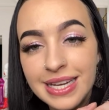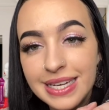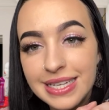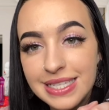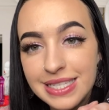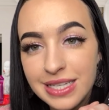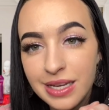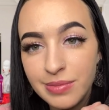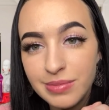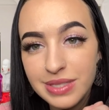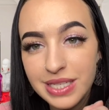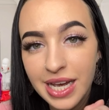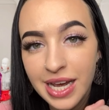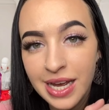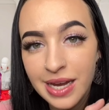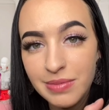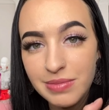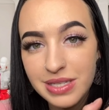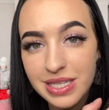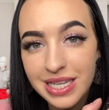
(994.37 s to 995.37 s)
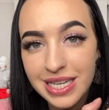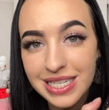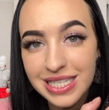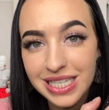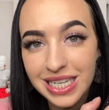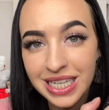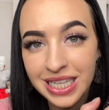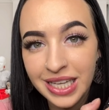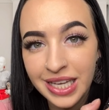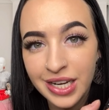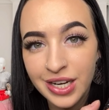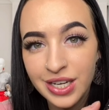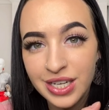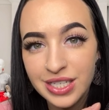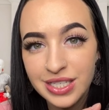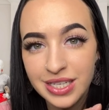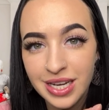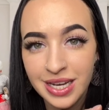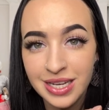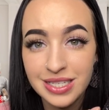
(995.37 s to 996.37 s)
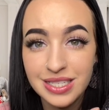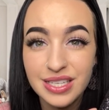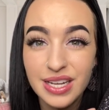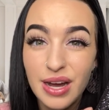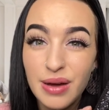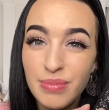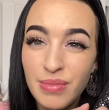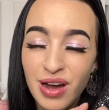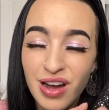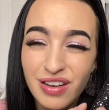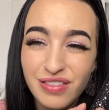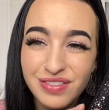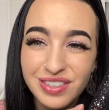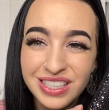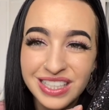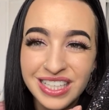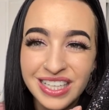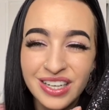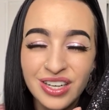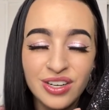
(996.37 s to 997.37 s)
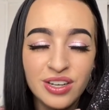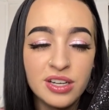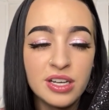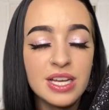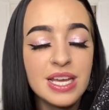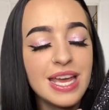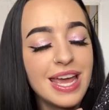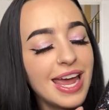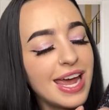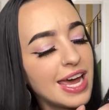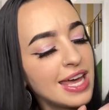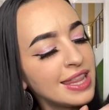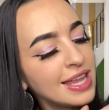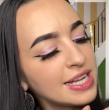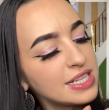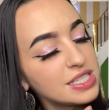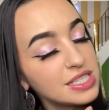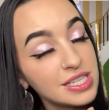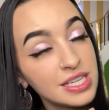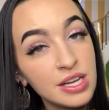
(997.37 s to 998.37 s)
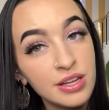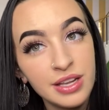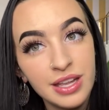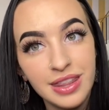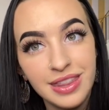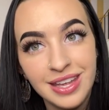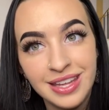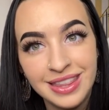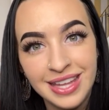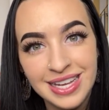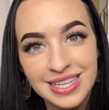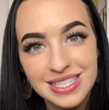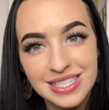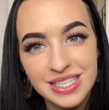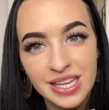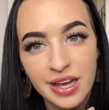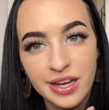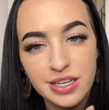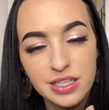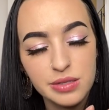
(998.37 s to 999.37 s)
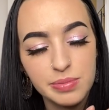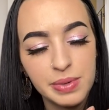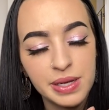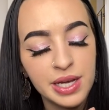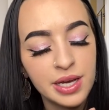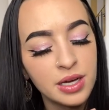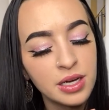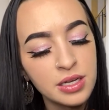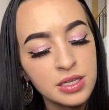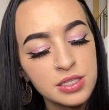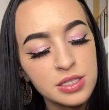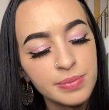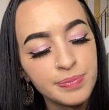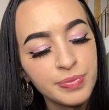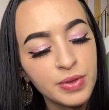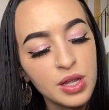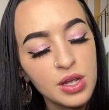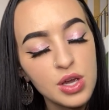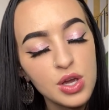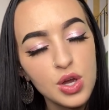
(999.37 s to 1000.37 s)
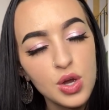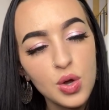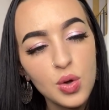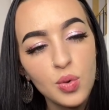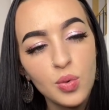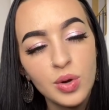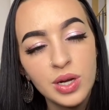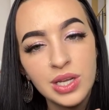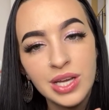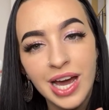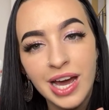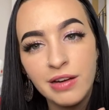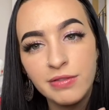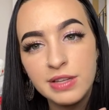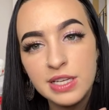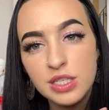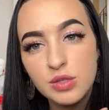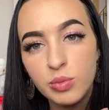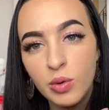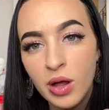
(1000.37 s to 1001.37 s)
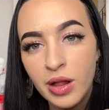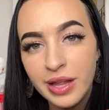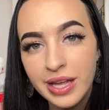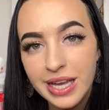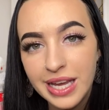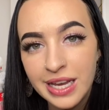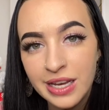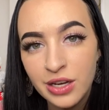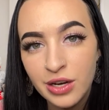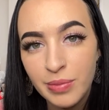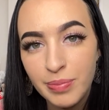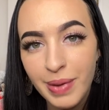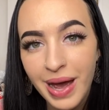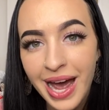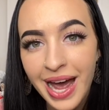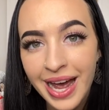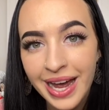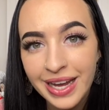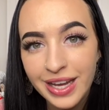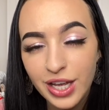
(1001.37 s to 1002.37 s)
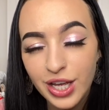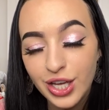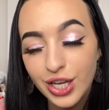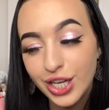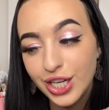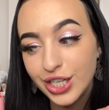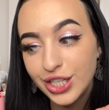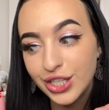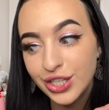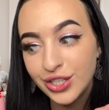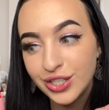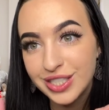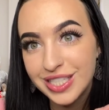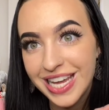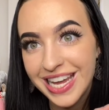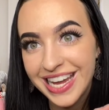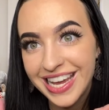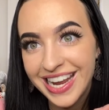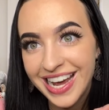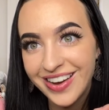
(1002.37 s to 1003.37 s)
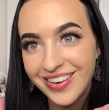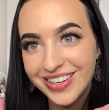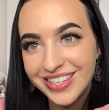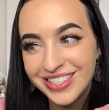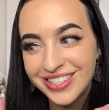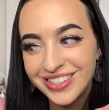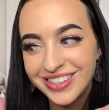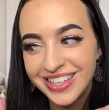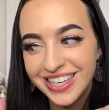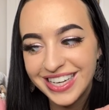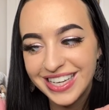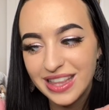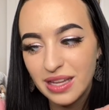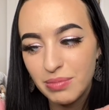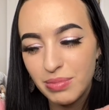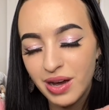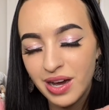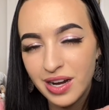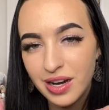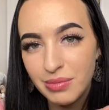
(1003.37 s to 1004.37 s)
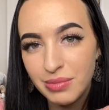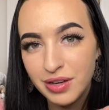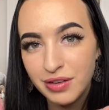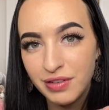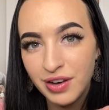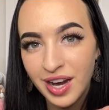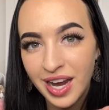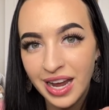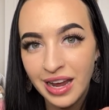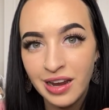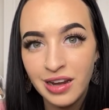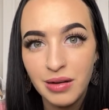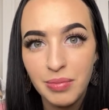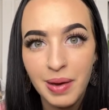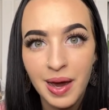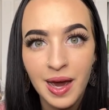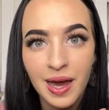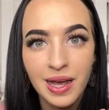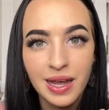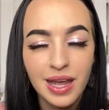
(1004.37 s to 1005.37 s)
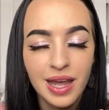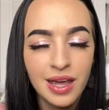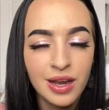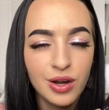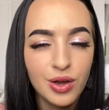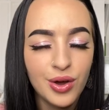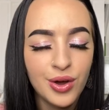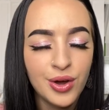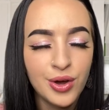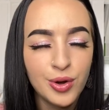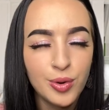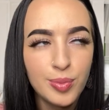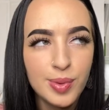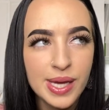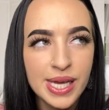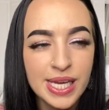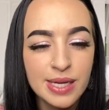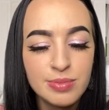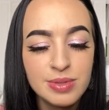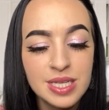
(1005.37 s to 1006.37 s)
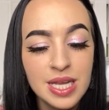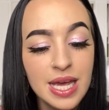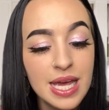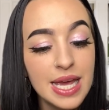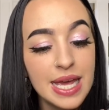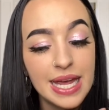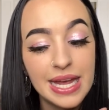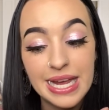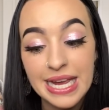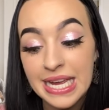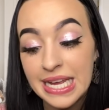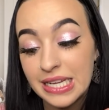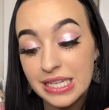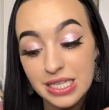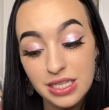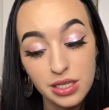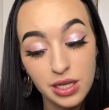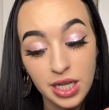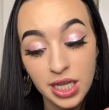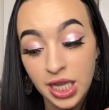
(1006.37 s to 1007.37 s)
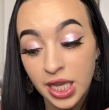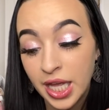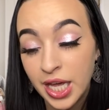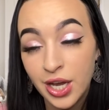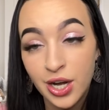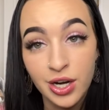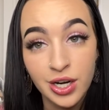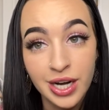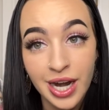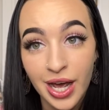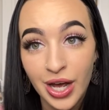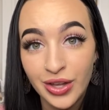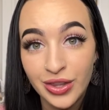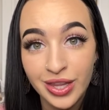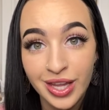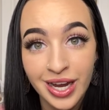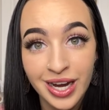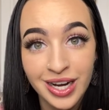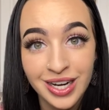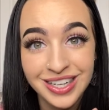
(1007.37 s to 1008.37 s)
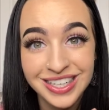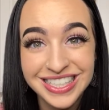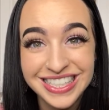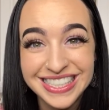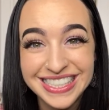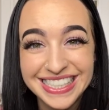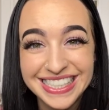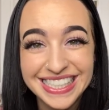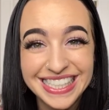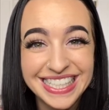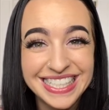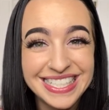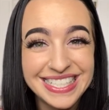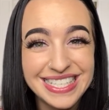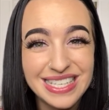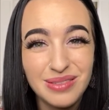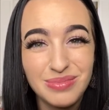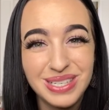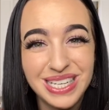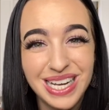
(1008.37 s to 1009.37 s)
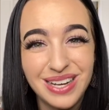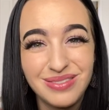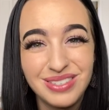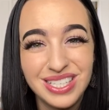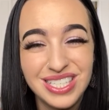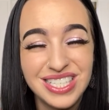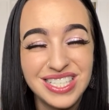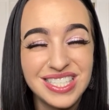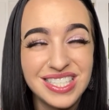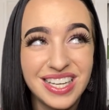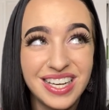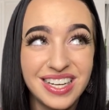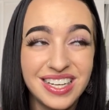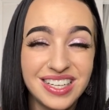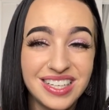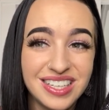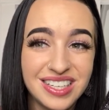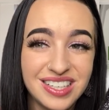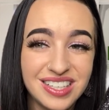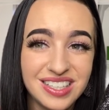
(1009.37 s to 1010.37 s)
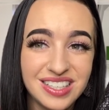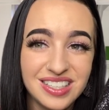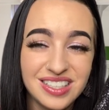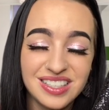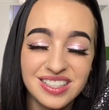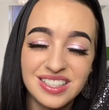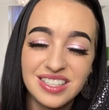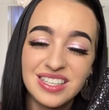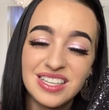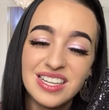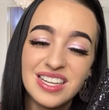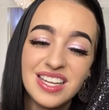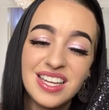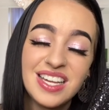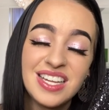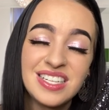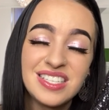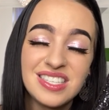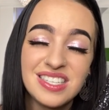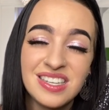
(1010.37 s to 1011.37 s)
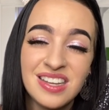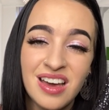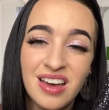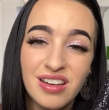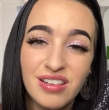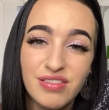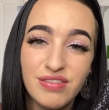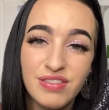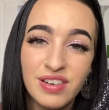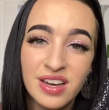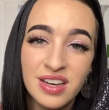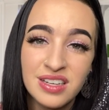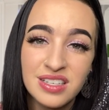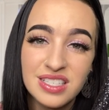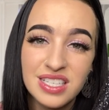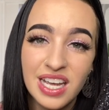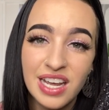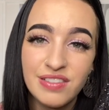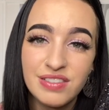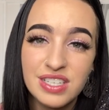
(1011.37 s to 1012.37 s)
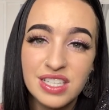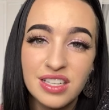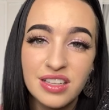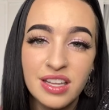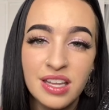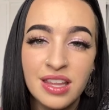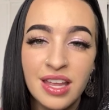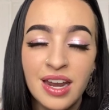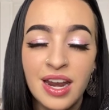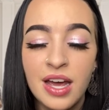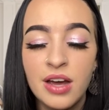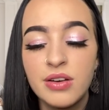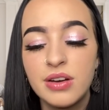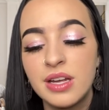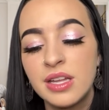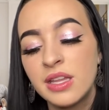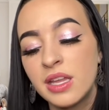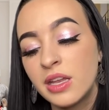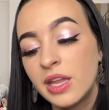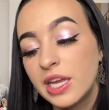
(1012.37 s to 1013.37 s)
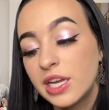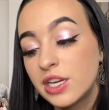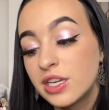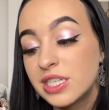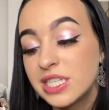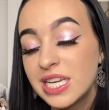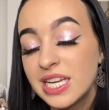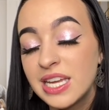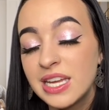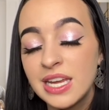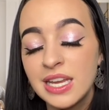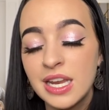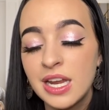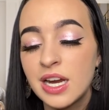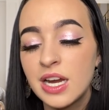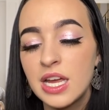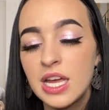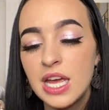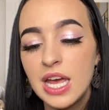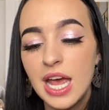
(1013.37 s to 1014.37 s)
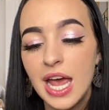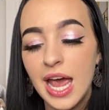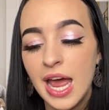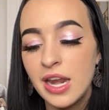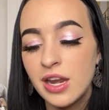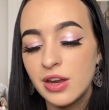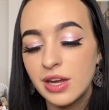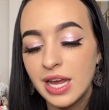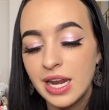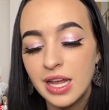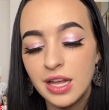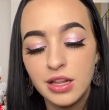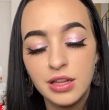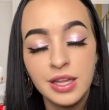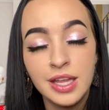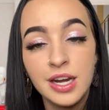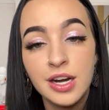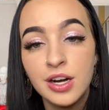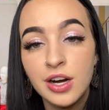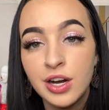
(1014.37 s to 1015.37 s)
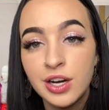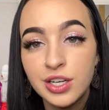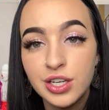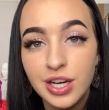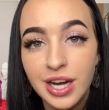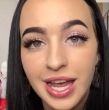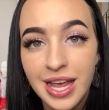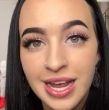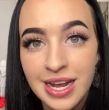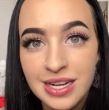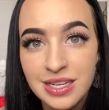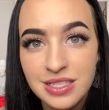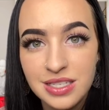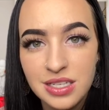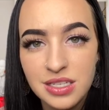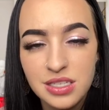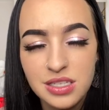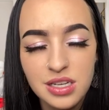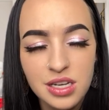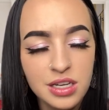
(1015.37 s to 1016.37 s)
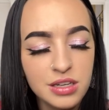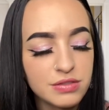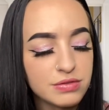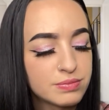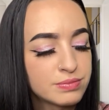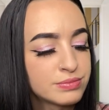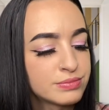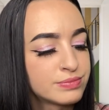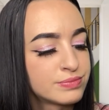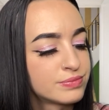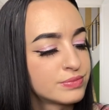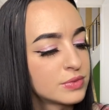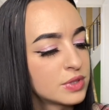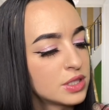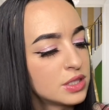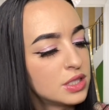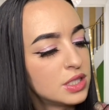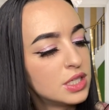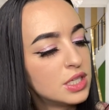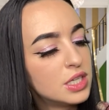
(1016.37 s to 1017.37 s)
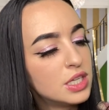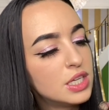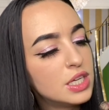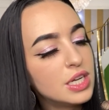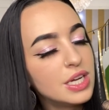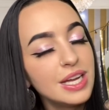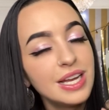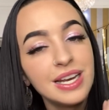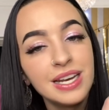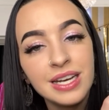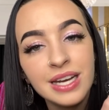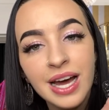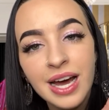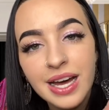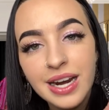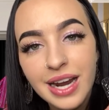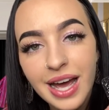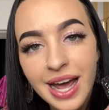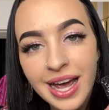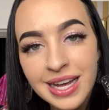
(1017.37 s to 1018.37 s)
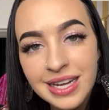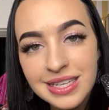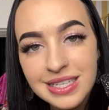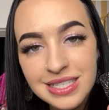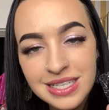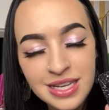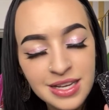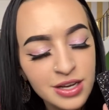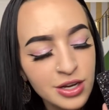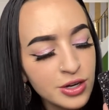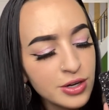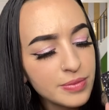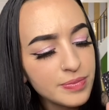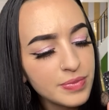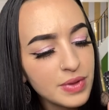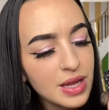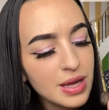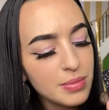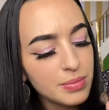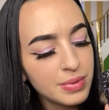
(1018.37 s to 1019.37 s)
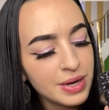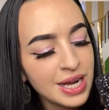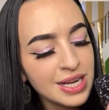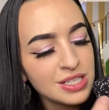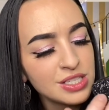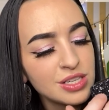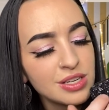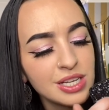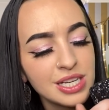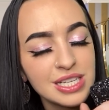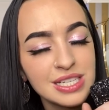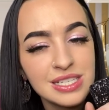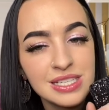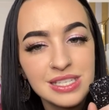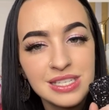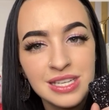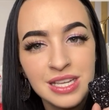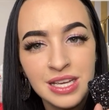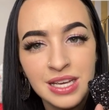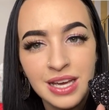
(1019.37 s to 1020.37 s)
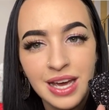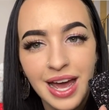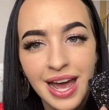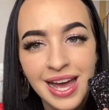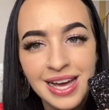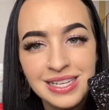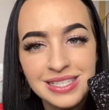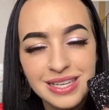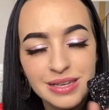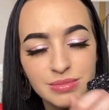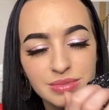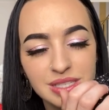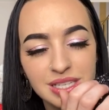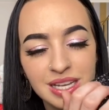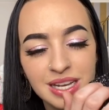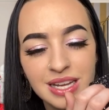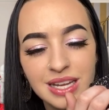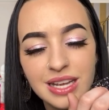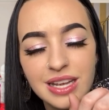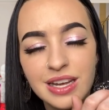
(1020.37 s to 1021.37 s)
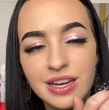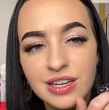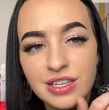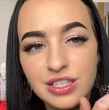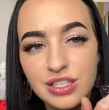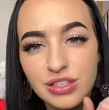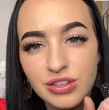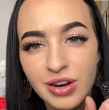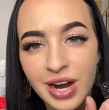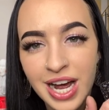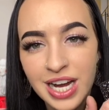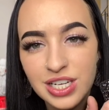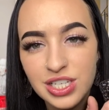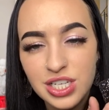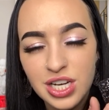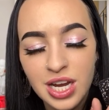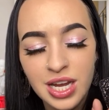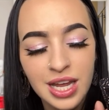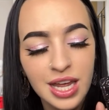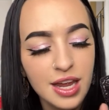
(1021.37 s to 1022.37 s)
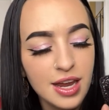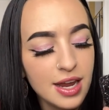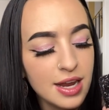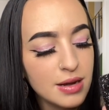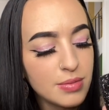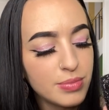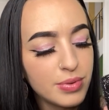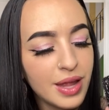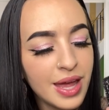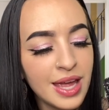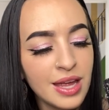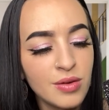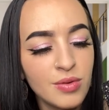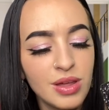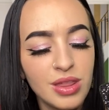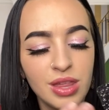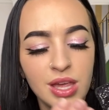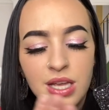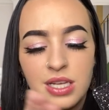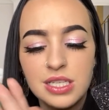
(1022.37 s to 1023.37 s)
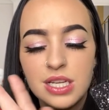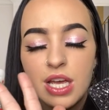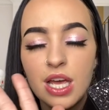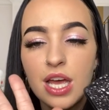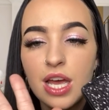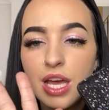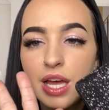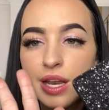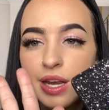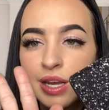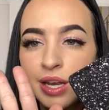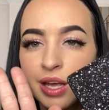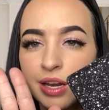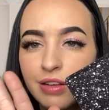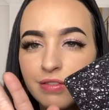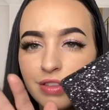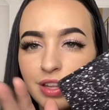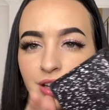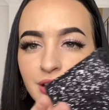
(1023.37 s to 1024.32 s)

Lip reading: sometimes this glitter does come off a little, and that's the only thing that sucks, because when you have this wallet in your bag, you'll take it out and you'll look in the bottom of your handbag and oh babes, it's glitter down there. And sometimes it's just like, ugh, it's not fun to have to clean that out. And then like you're digging in there and you're getting glitter on your hands and stuff. Not ideal, but as you can see, as I'm sitting here scratching it and playing with it, none of the